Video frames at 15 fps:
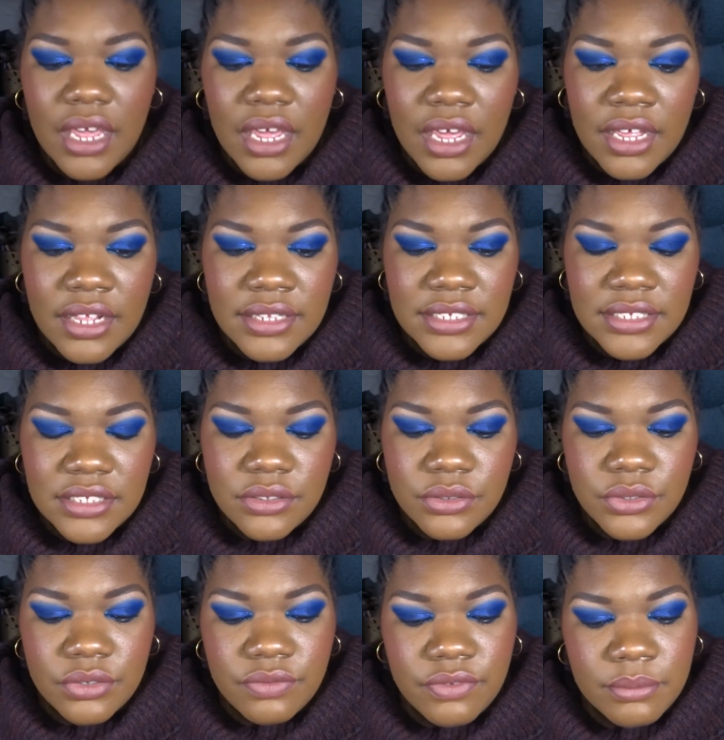This is
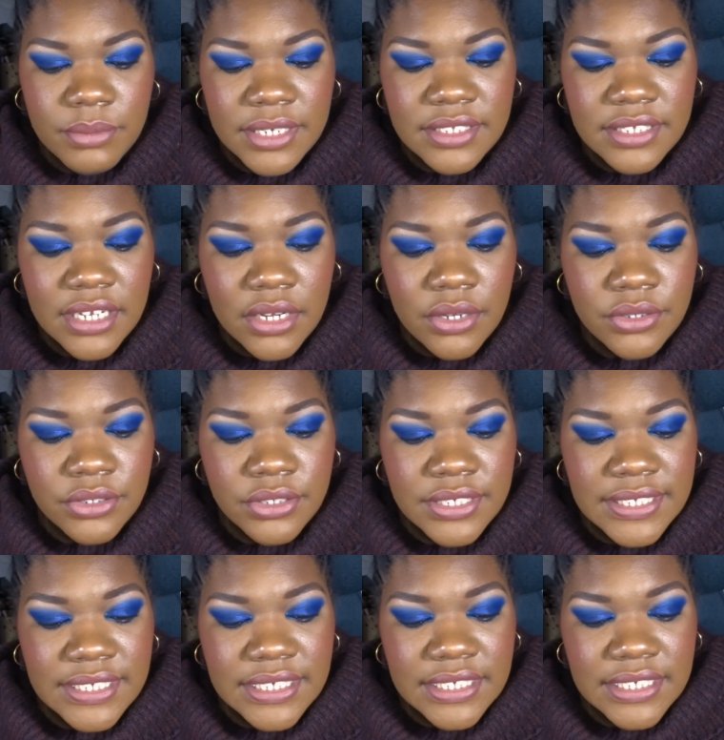also from Estée Lauder.
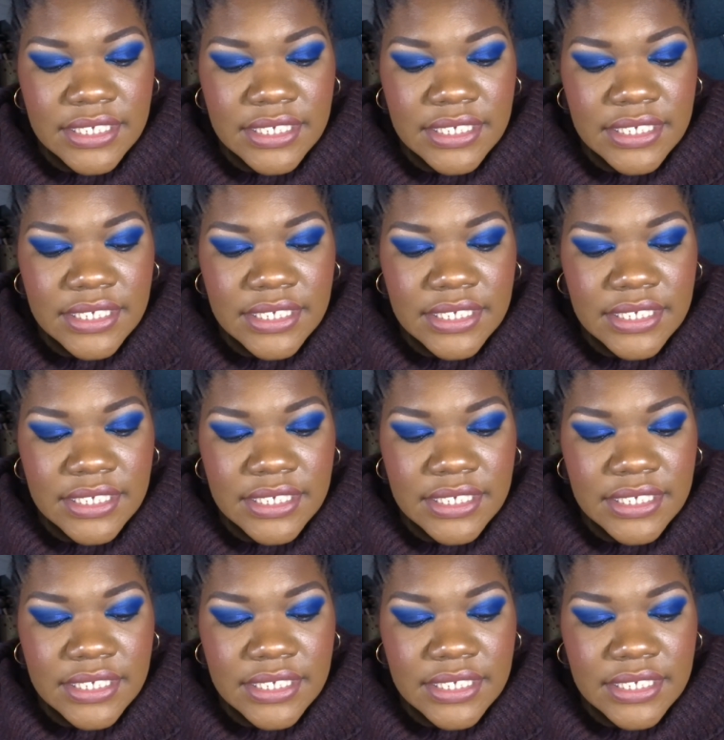This is